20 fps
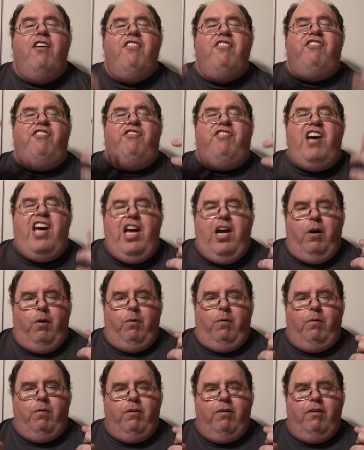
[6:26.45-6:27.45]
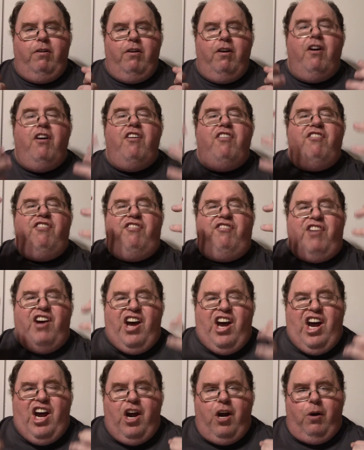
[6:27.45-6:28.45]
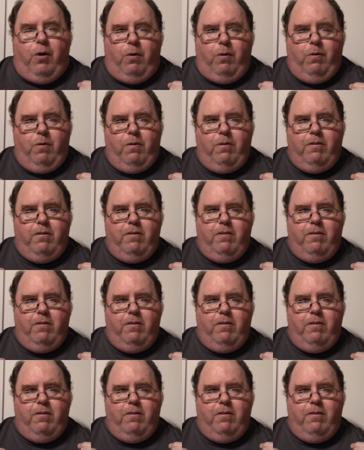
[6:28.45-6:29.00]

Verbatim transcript: feel, feel